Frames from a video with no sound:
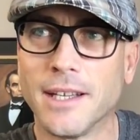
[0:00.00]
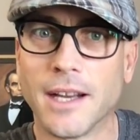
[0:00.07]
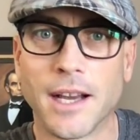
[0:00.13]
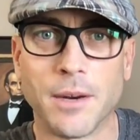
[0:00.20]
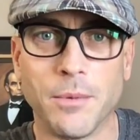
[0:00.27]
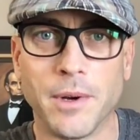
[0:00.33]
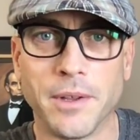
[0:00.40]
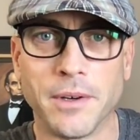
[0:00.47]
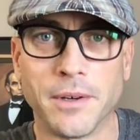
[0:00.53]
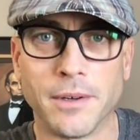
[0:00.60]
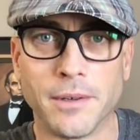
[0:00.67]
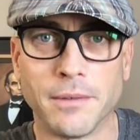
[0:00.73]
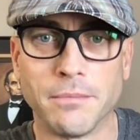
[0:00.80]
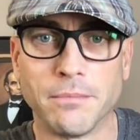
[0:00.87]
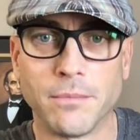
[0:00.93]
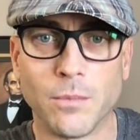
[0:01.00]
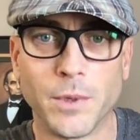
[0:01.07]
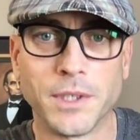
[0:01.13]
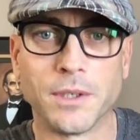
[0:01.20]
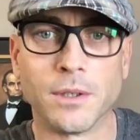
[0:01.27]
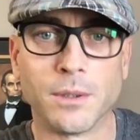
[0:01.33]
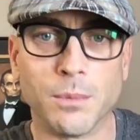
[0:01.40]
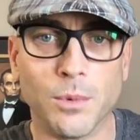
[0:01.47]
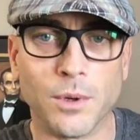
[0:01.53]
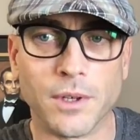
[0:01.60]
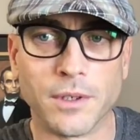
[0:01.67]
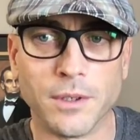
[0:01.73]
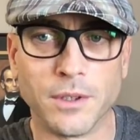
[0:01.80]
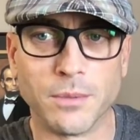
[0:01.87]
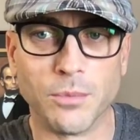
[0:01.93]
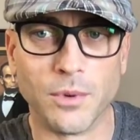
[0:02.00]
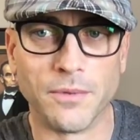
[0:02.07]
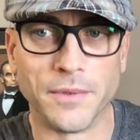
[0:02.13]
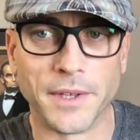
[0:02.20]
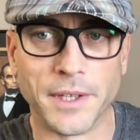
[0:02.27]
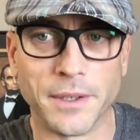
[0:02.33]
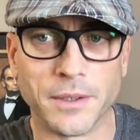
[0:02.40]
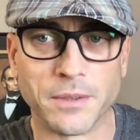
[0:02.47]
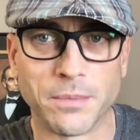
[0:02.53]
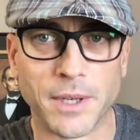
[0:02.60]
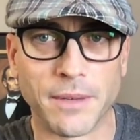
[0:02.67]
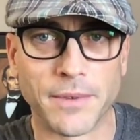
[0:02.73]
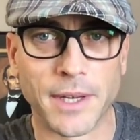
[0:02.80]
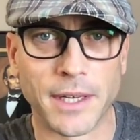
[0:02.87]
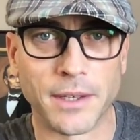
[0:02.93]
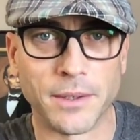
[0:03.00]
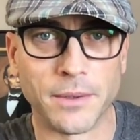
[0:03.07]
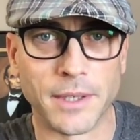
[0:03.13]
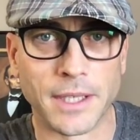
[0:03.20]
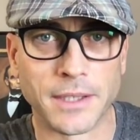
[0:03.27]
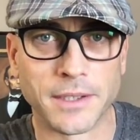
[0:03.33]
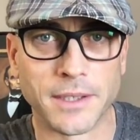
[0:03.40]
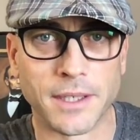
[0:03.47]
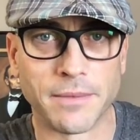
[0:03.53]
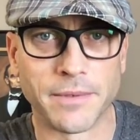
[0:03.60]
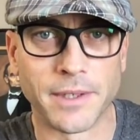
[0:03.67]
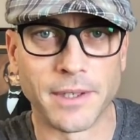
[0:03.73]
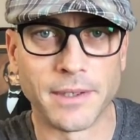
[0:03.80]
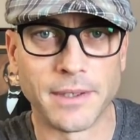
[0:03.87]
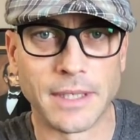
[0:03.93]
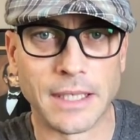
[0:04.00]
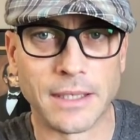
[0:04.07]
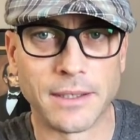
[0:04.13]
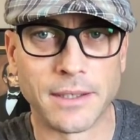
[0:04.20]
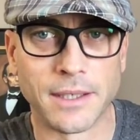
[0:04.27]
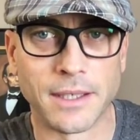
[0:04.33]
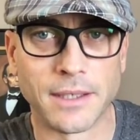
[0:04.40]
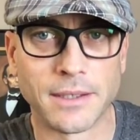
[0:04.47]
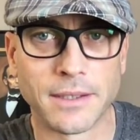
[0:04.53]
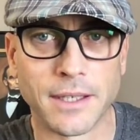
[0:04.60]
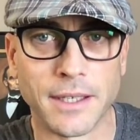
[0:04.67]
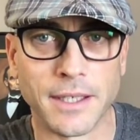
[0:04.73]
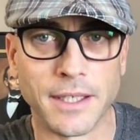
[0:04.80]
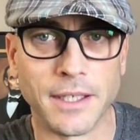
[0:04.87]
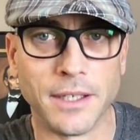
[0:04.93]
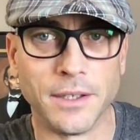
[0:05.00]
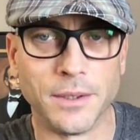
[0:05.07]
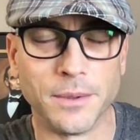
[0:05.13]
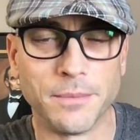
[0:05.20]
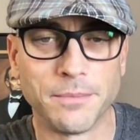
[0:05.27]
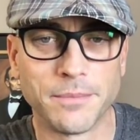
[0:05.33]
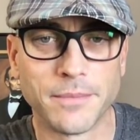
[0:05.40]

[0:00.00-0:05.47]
I'd rather research more, do some more videos, but I've got to do that stuff that, that uh, I need to do.